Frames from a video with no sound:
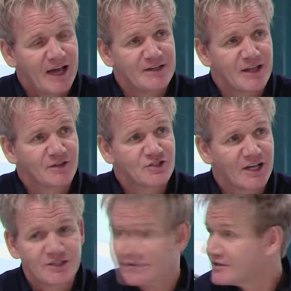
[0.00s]
and nothing
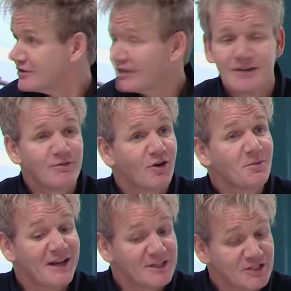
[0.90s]
changes. You don't even
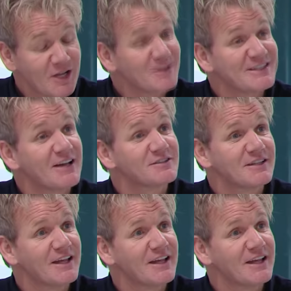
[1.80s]
throw me an extra couple of tails in